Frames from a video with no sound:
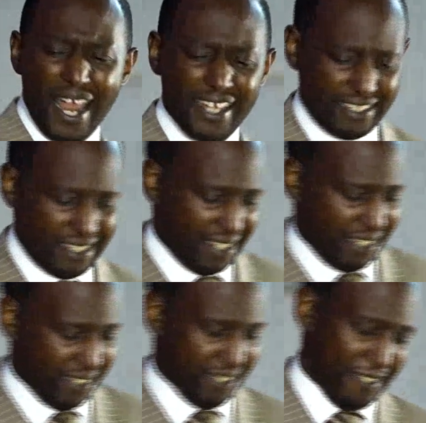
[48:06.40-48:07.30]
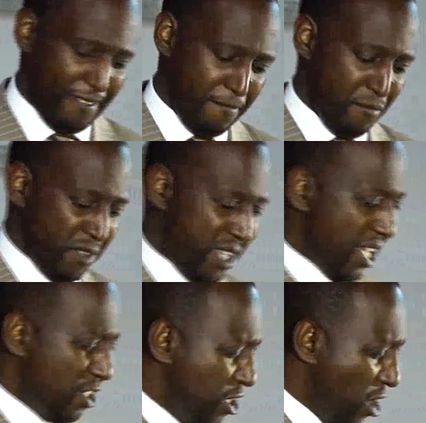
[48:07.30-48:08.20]
right,
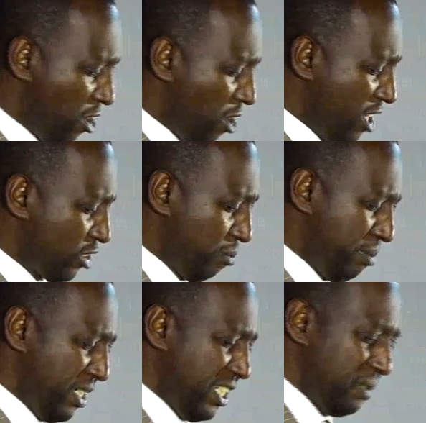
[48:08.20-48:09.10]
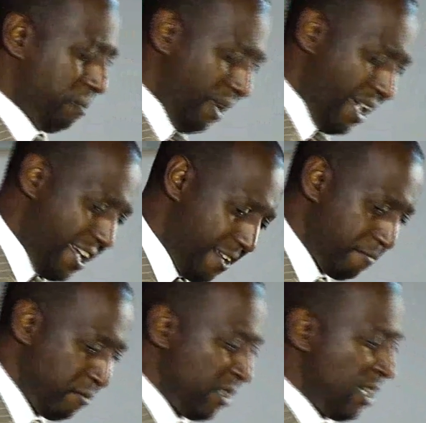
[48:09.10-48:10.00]
then you're not going to be
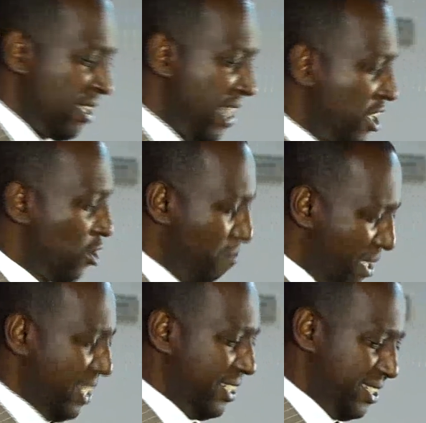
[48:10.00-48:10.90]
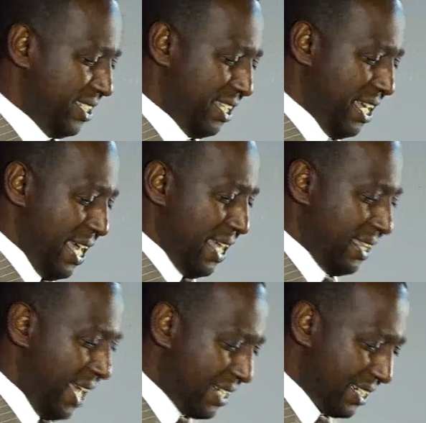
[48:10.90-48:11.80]
displaying the humility
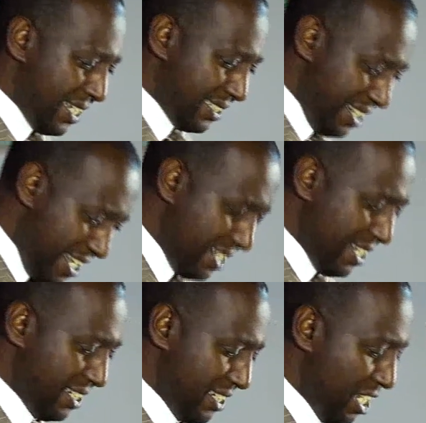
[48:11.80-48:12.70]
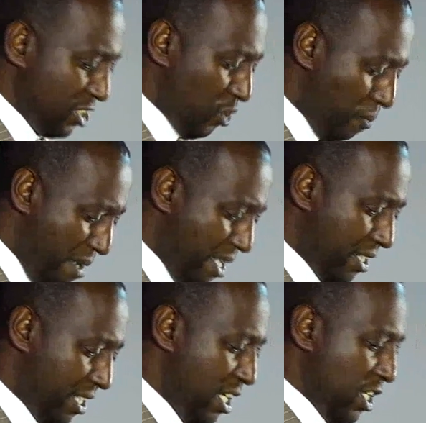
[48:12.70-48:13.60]
that is needed to
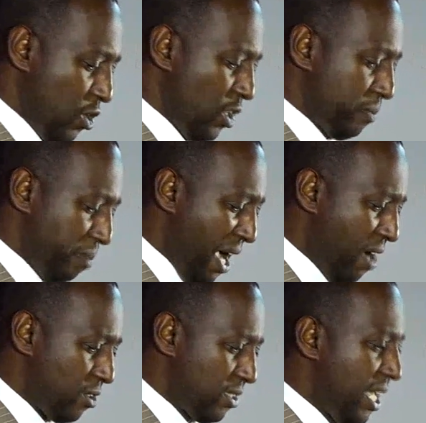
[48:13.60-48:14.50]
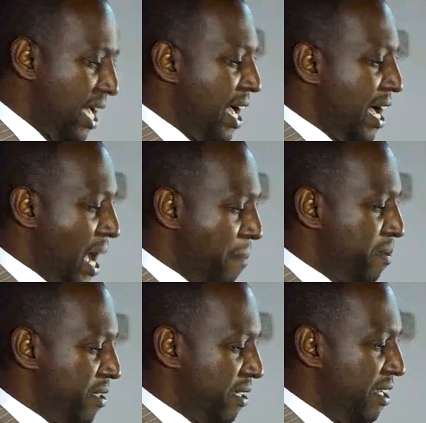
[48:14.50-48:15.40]
make your spouse
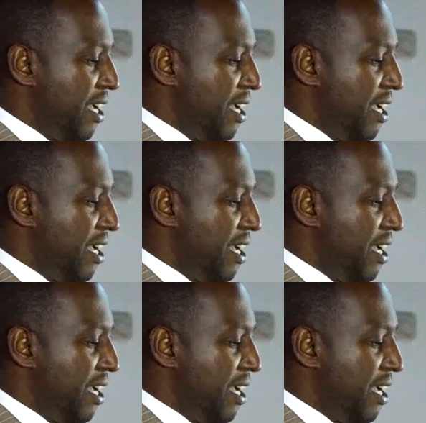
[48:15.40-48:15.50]
happy.